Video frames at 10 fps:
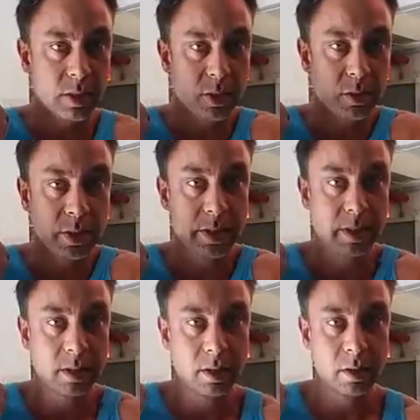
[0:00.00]
Short,
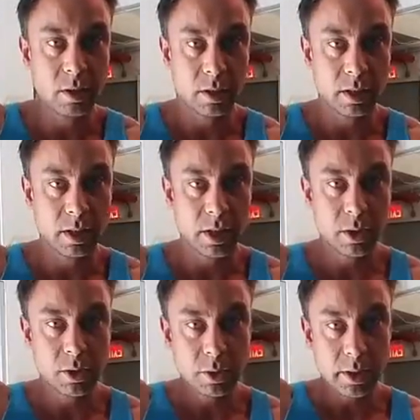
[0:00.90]
long,
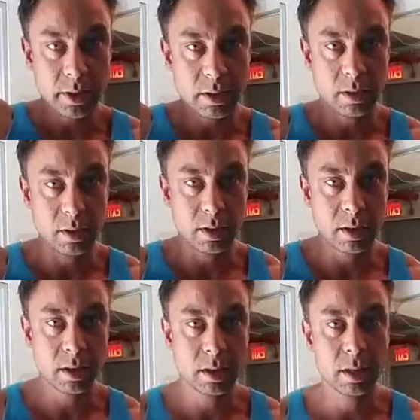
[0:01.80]
short, long.
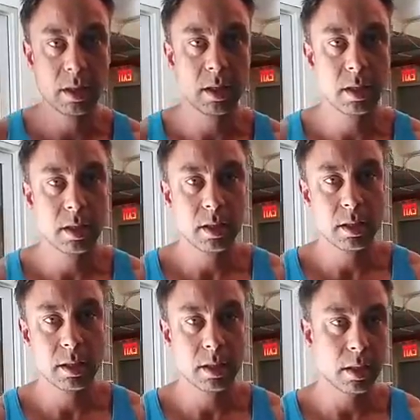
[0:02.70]

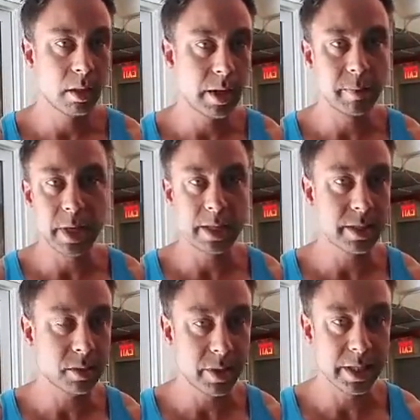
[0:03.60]
All right, Mike,
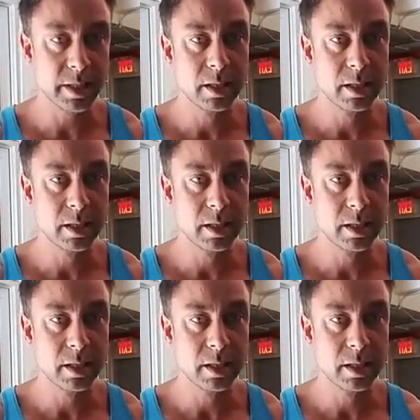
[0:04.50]
that's great.